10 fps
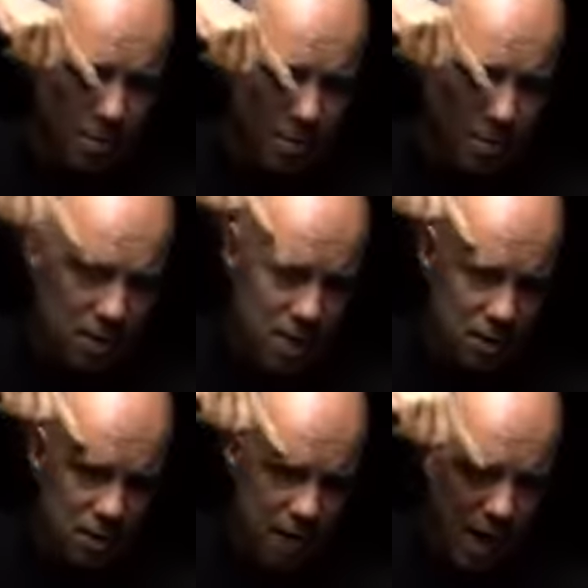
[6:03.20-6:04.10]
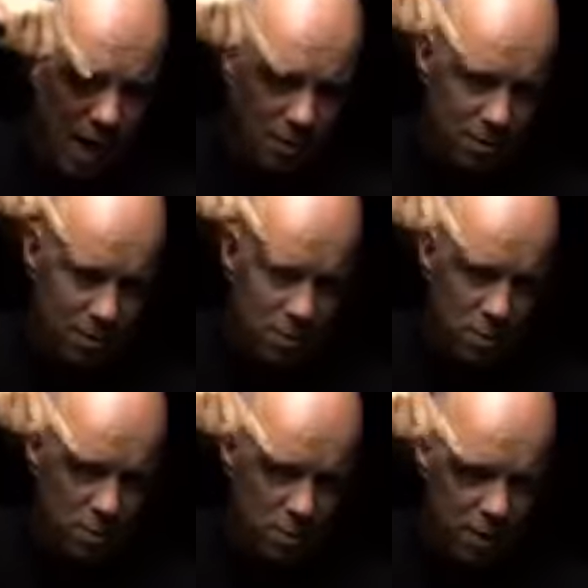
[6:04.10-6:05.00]
a needle down through
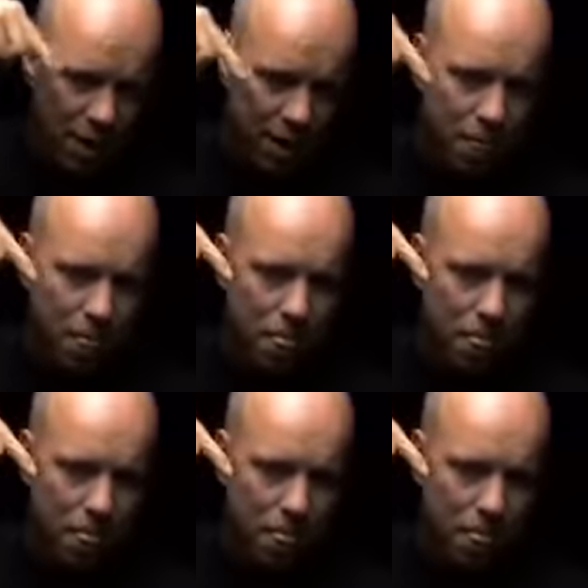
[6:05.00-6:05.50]
your brain